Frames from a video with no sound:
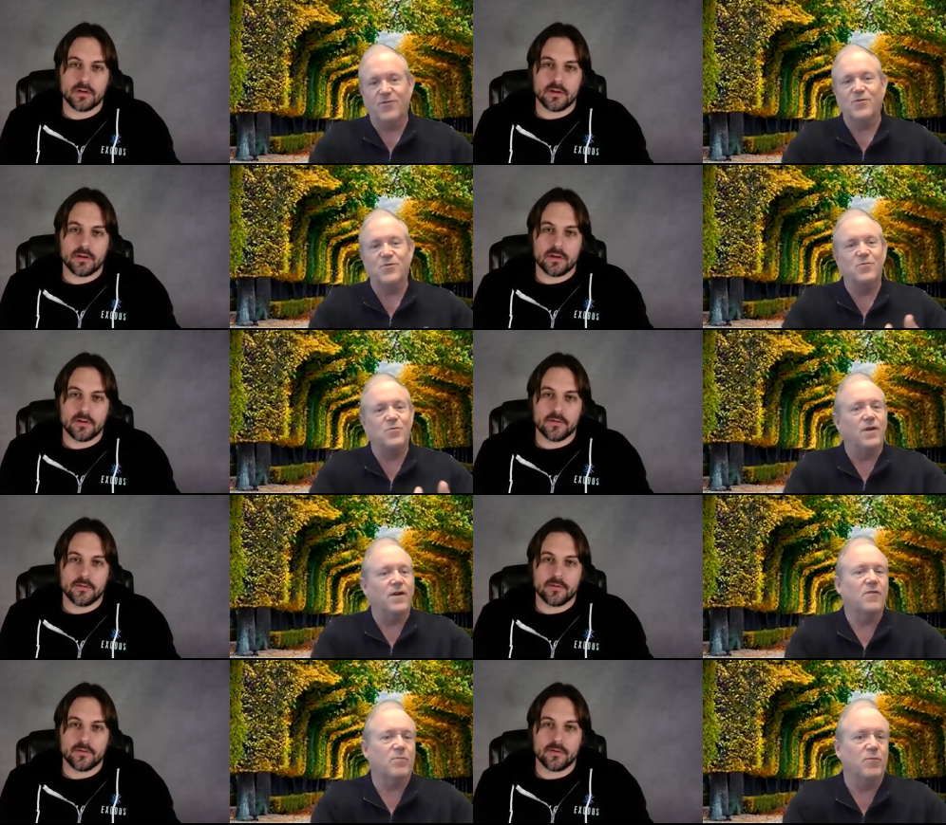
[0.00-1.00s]
Speaker 1: or were you
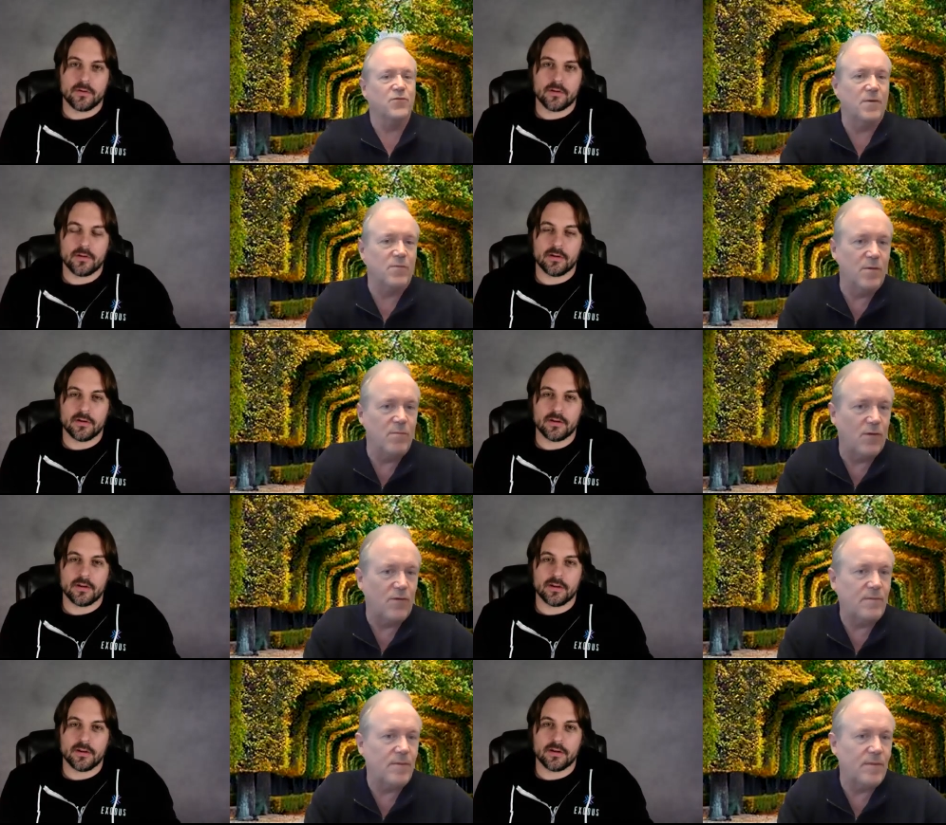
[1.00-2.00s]
100%
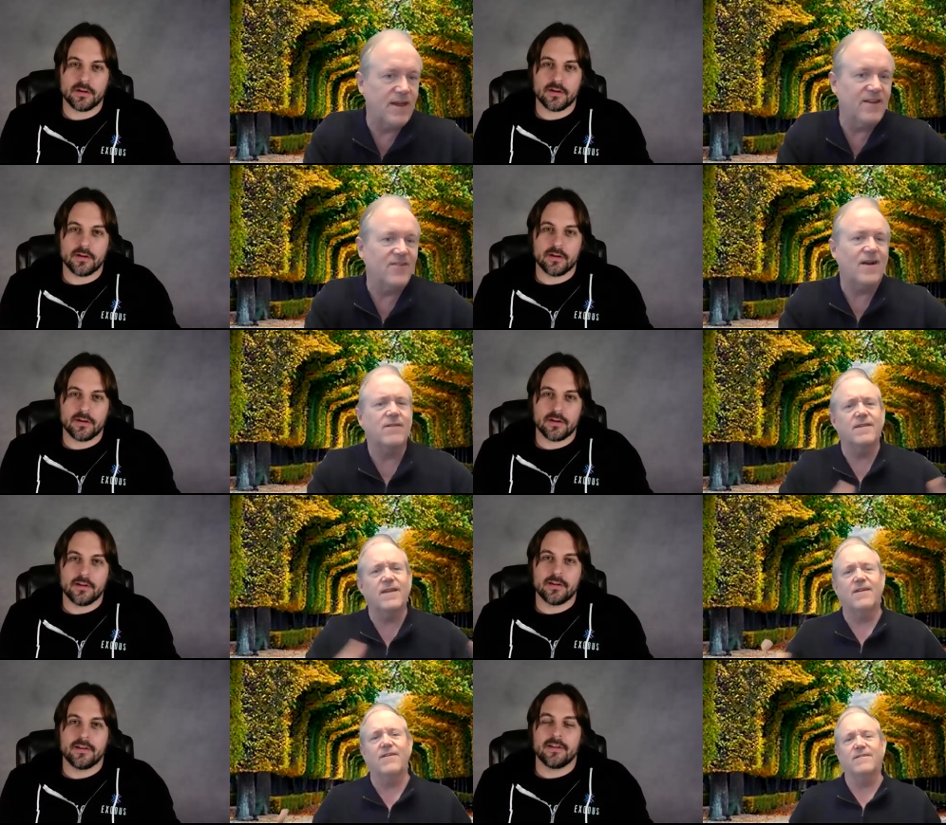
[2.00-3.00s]
remote from the beginning or how
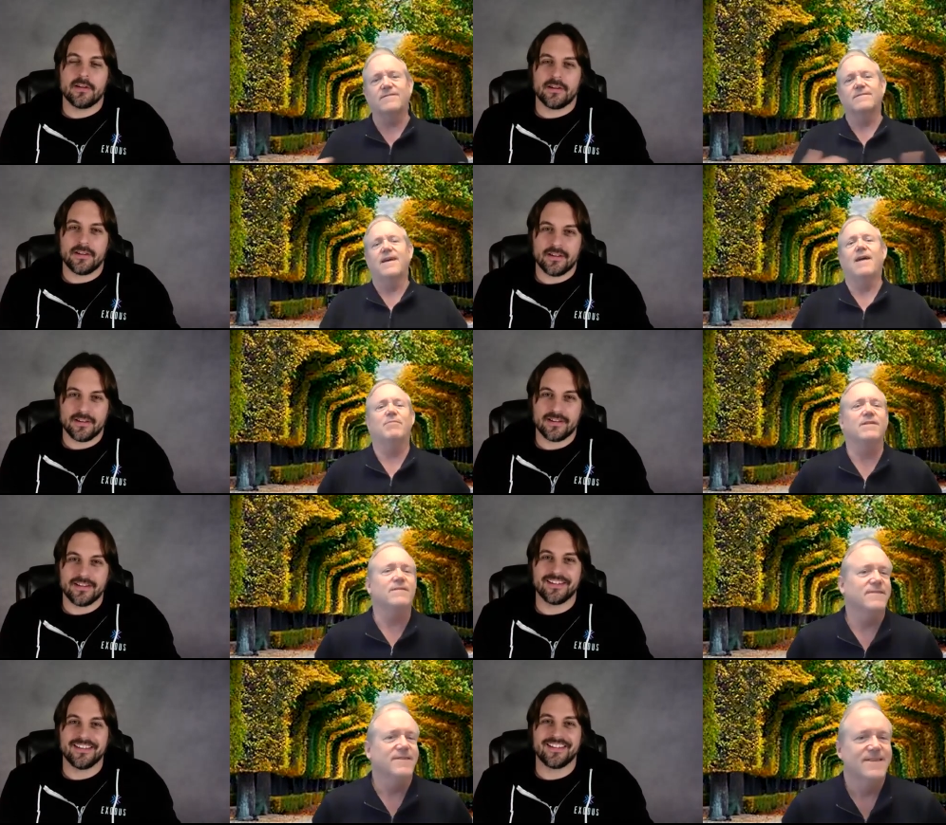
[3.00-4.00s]
did that all
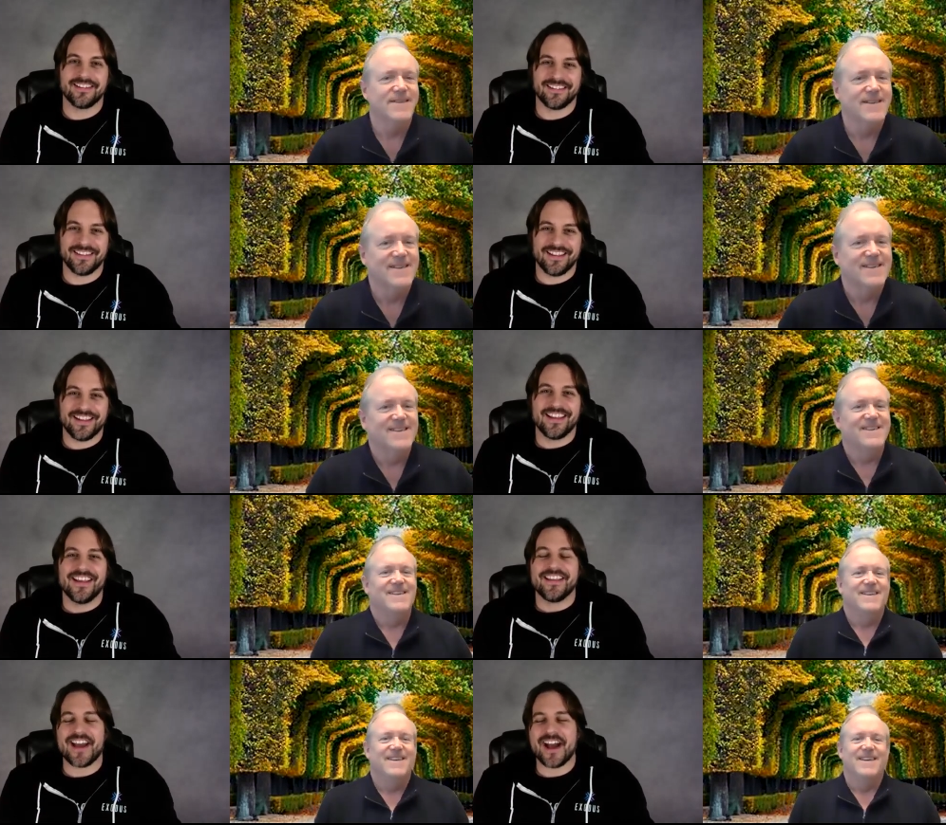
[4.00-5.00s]
happen?
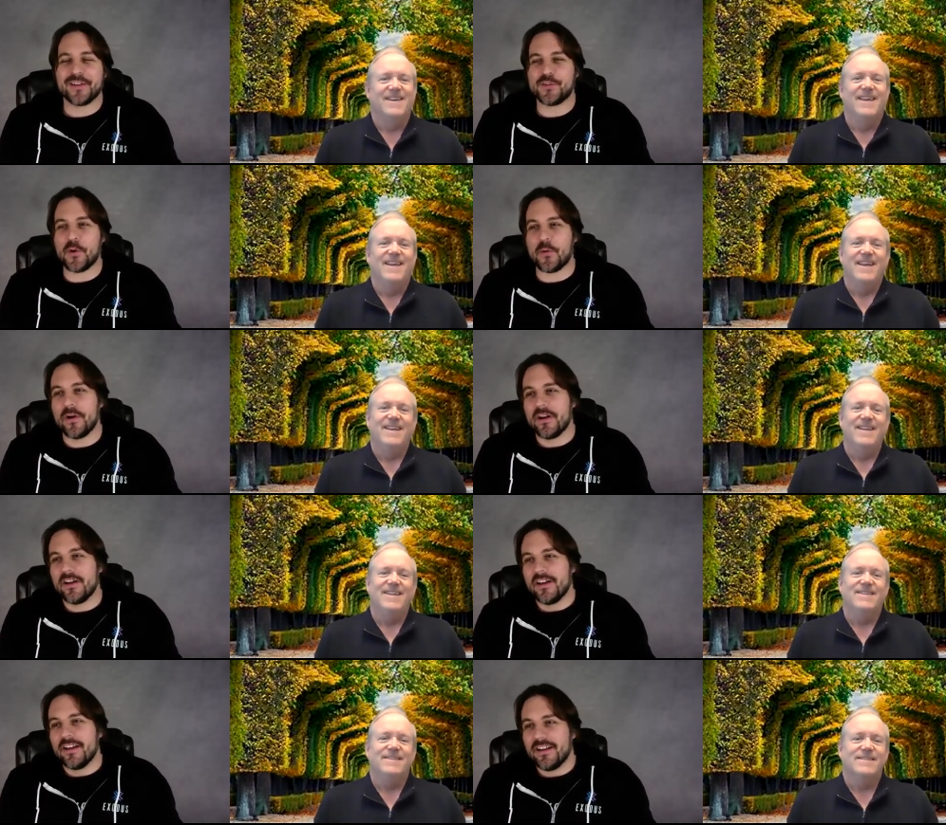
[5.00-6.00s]
Yeah.
Speaker 2: So
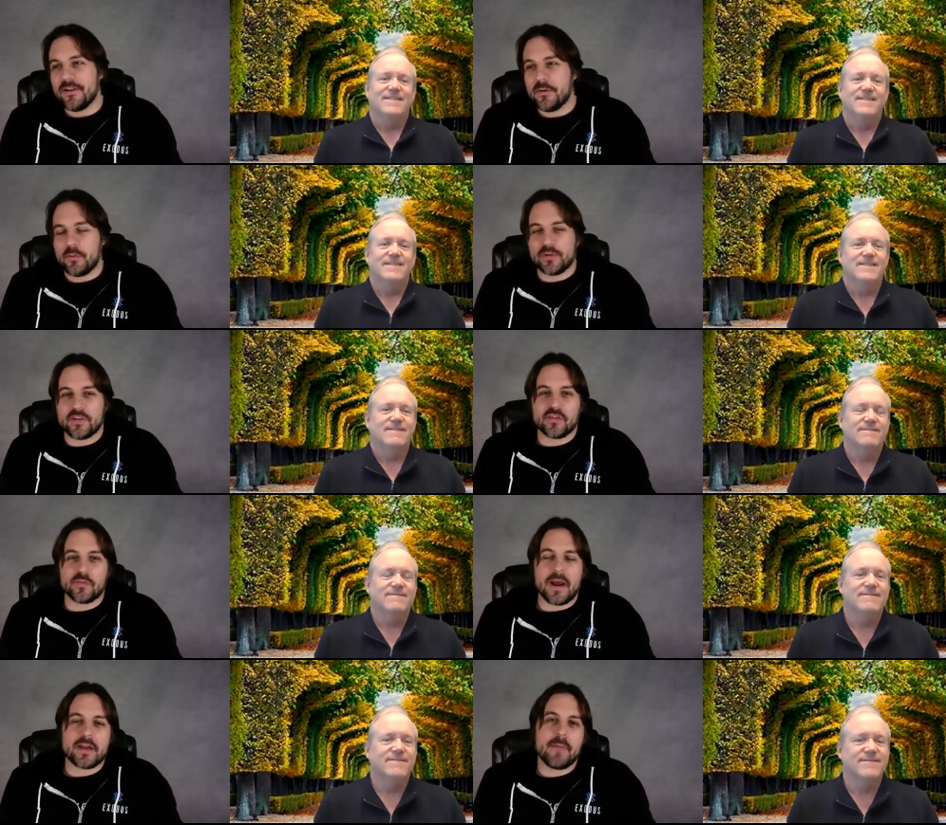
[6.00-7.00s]
what's
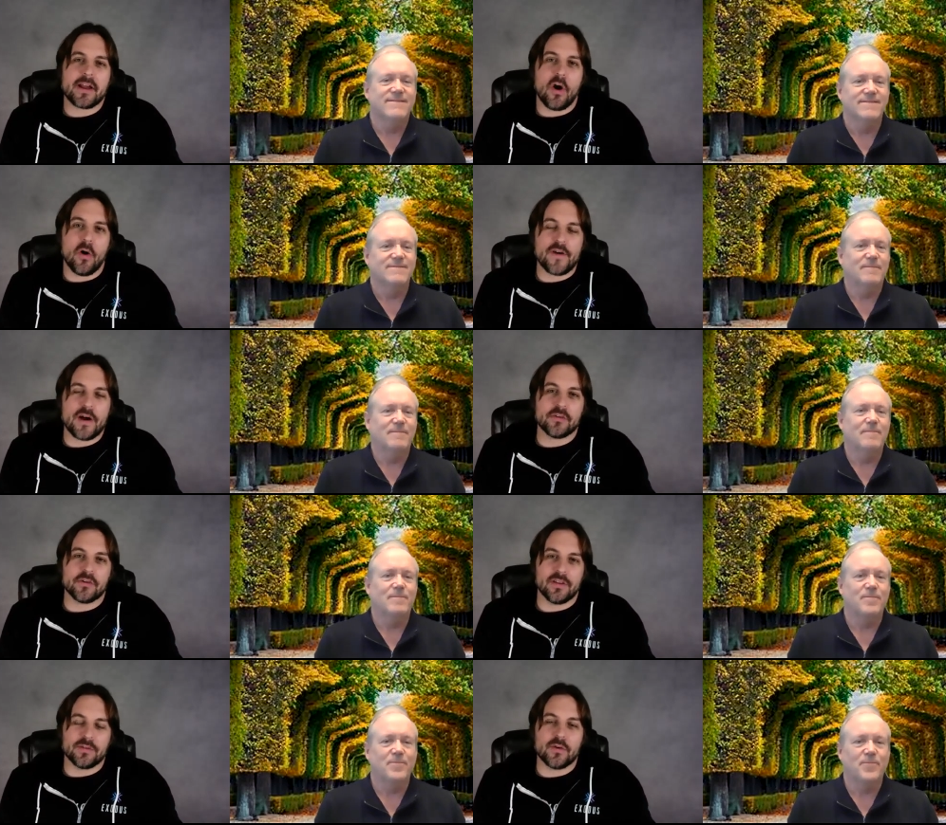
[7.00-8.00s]
interesting, my, my
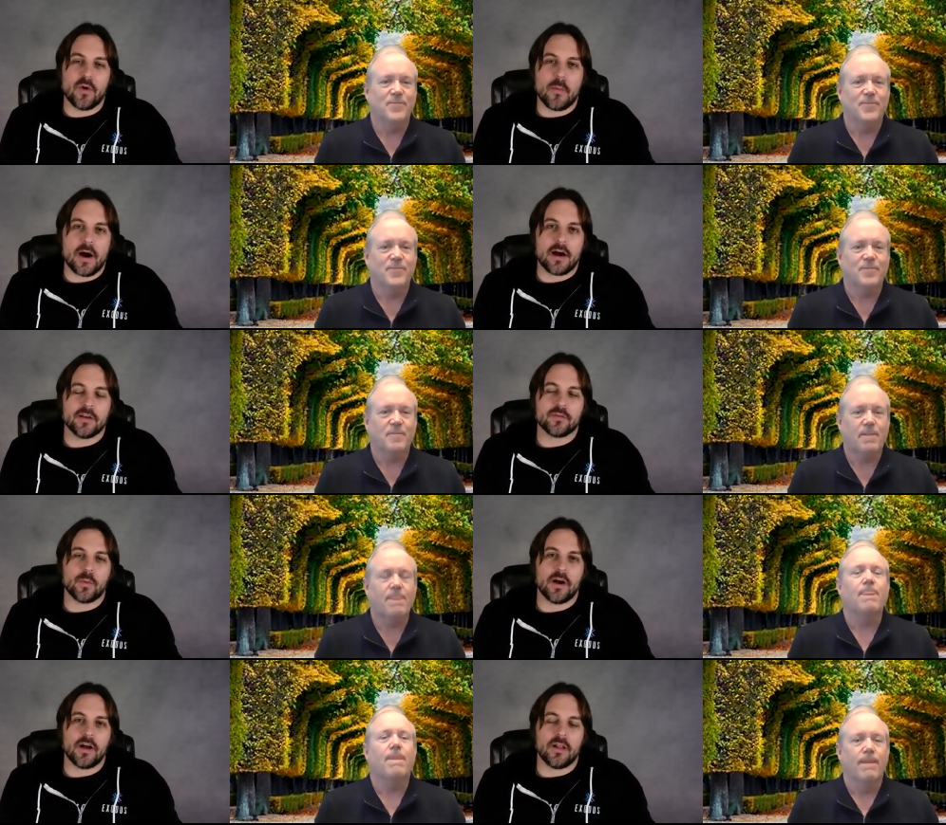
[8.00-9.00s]
co-founder lives in Omaha as
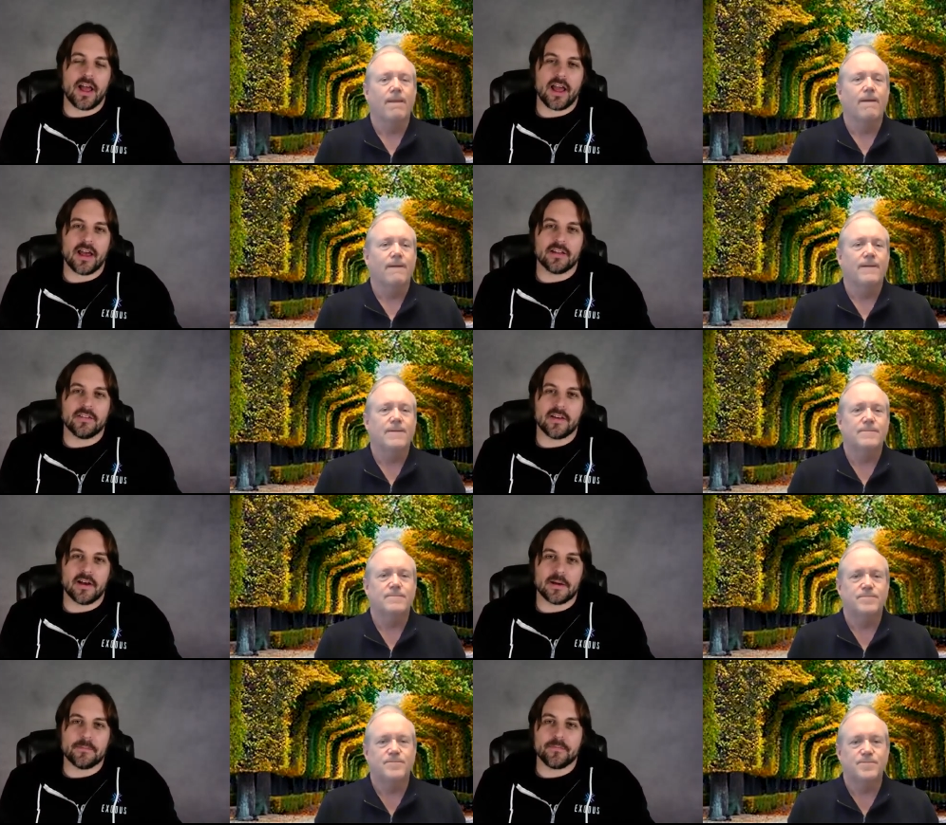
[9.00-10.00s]
well. And,
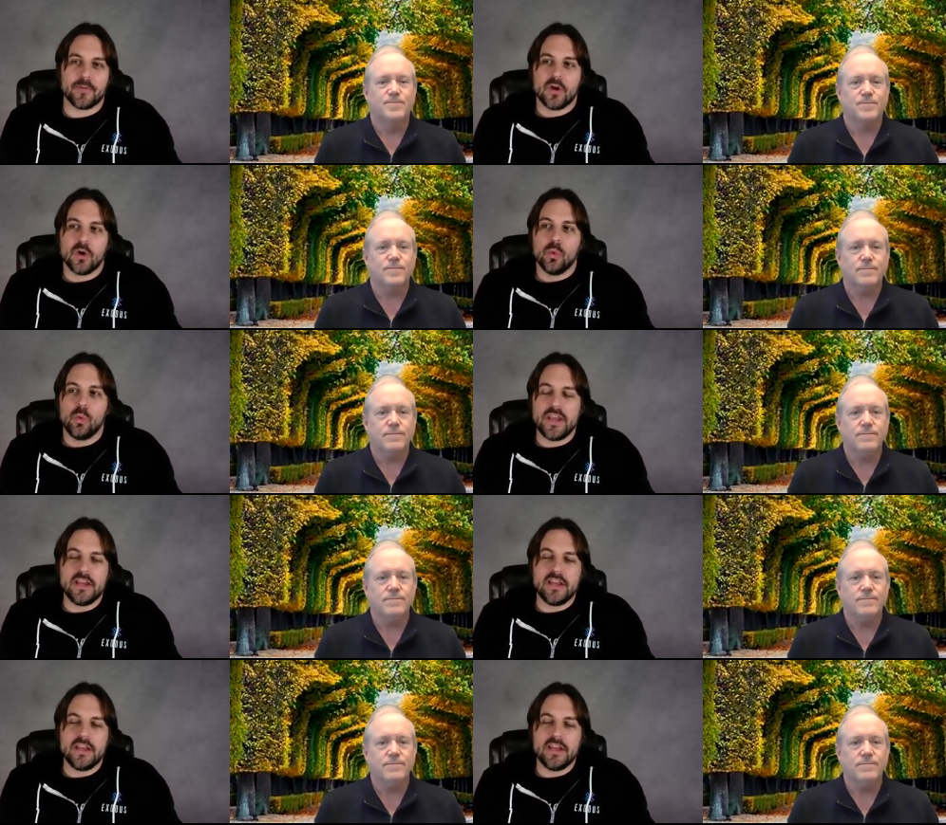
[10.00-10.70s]
um, we